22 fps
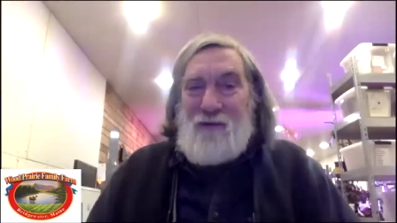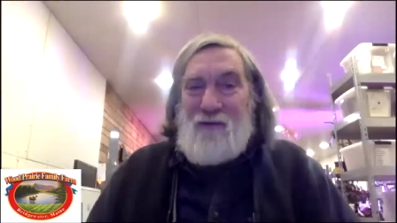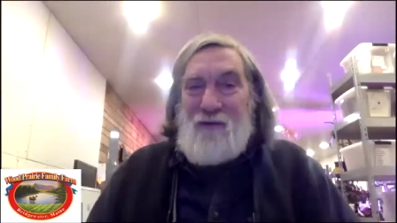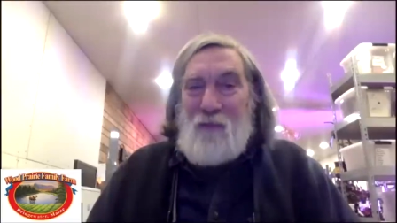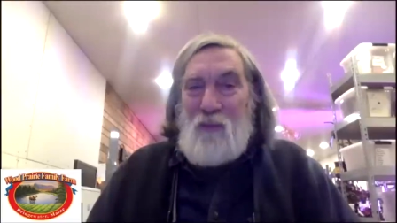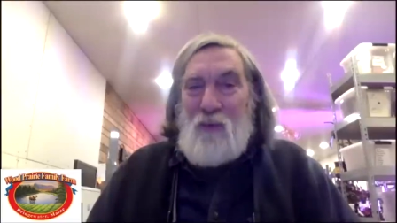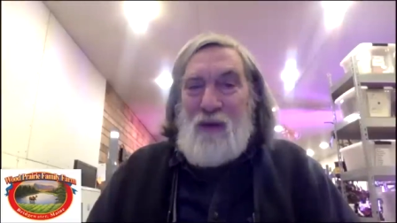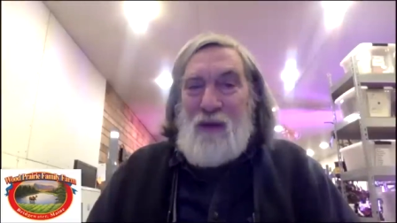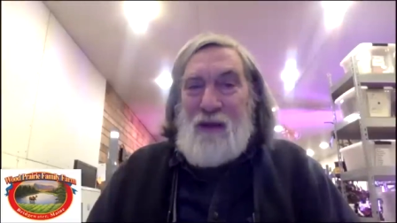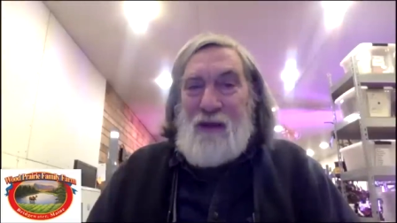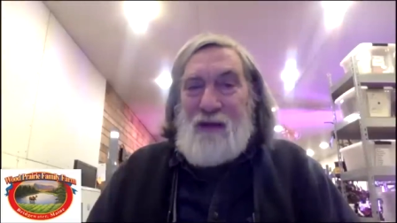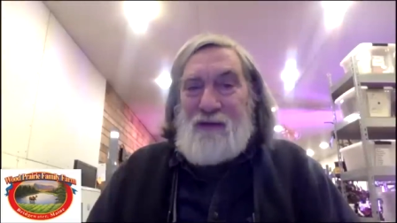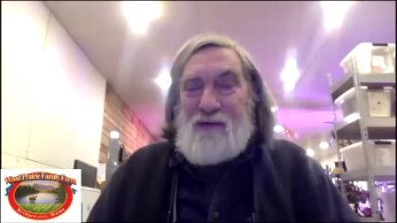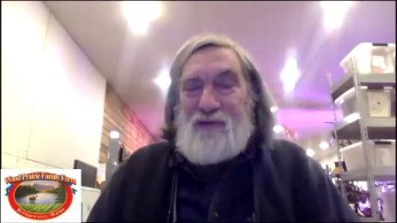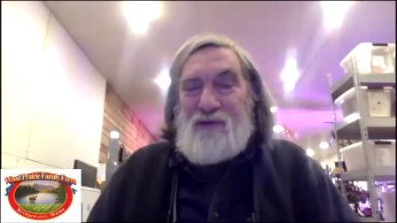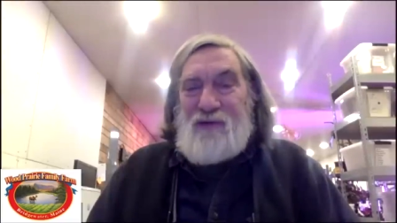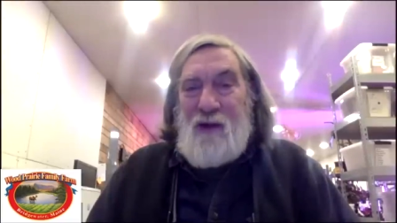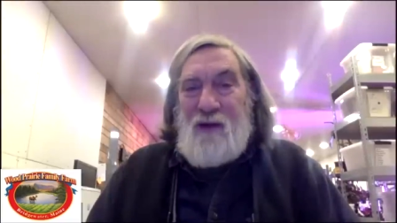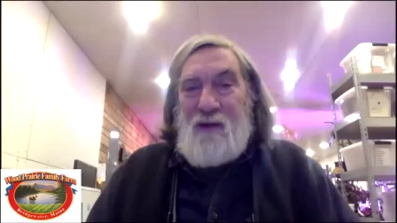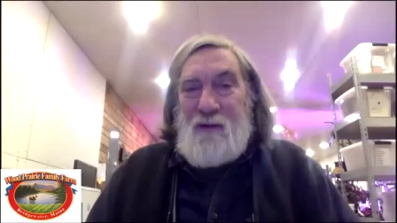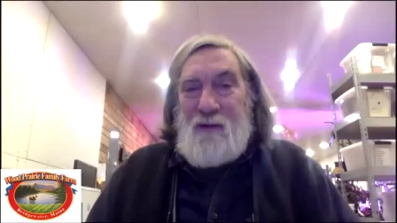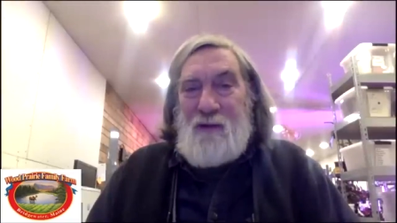into into the
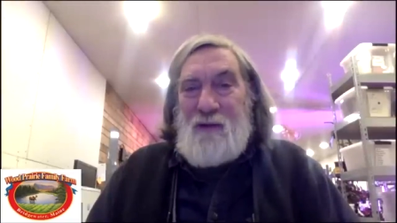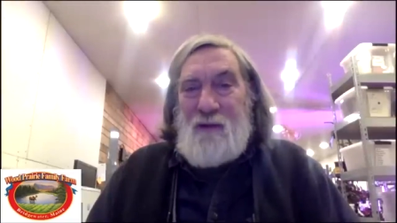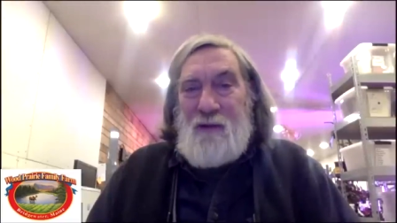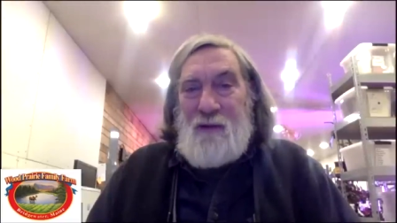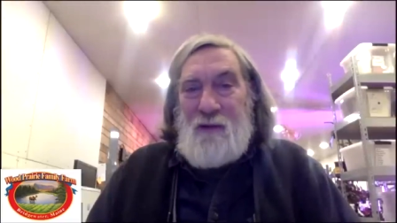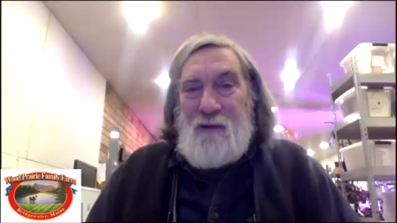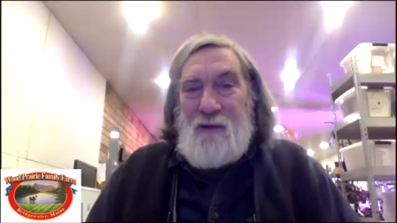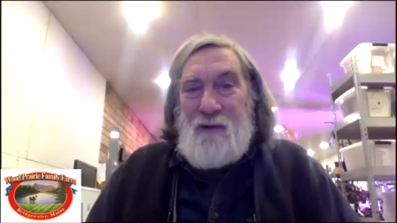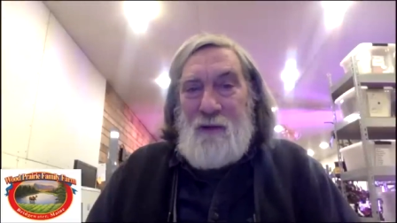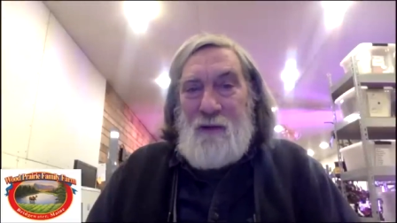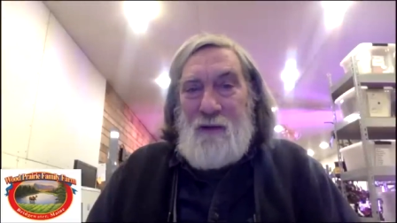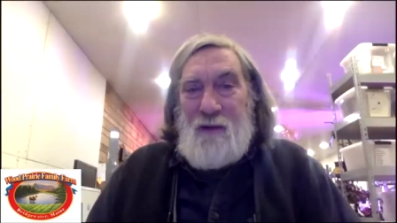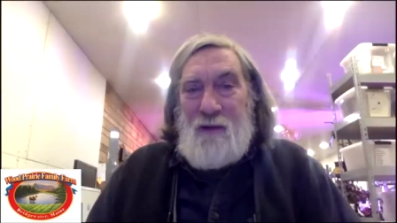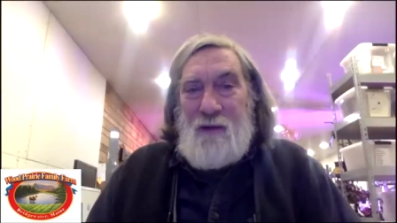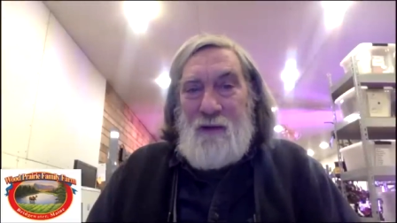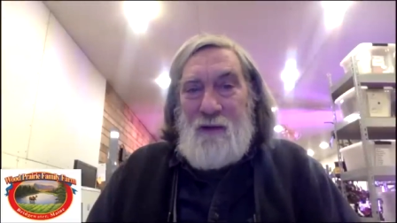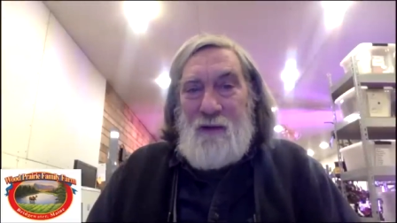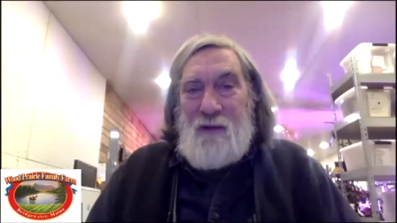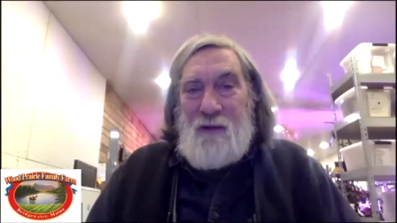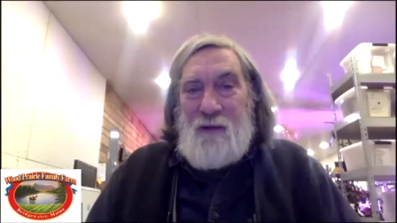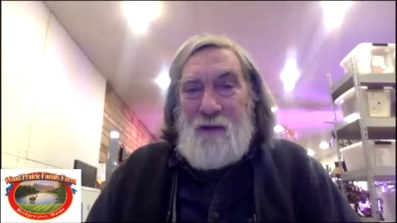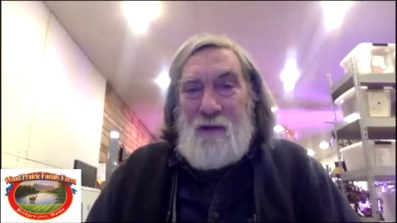weeds. Yeah,
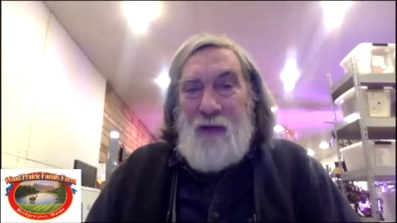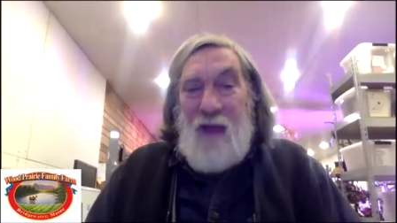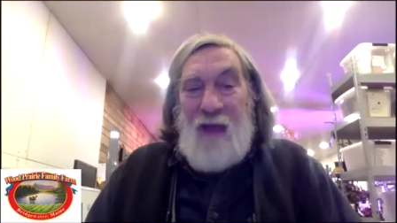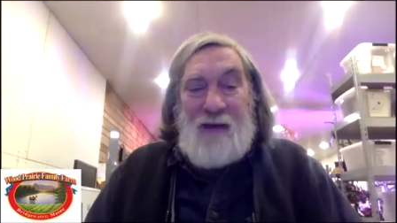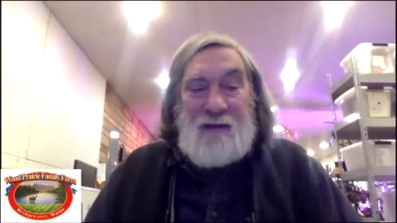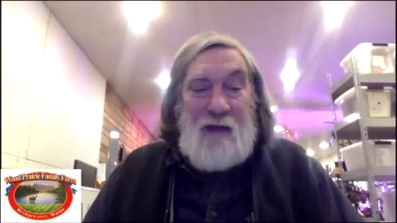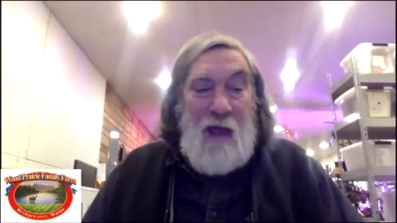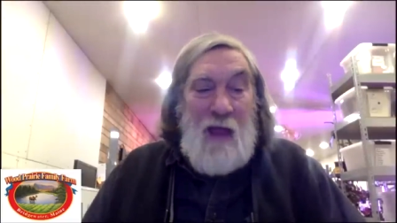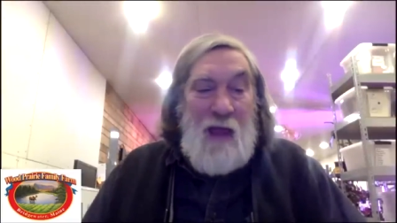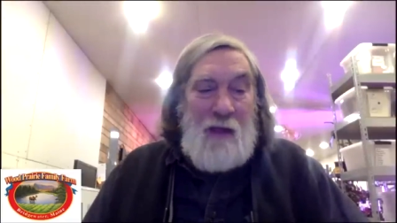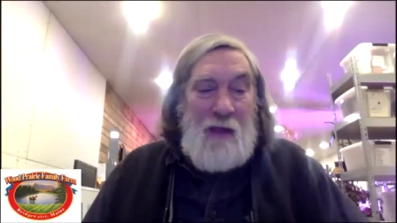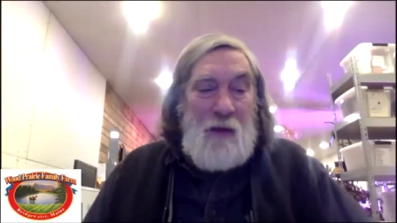I, that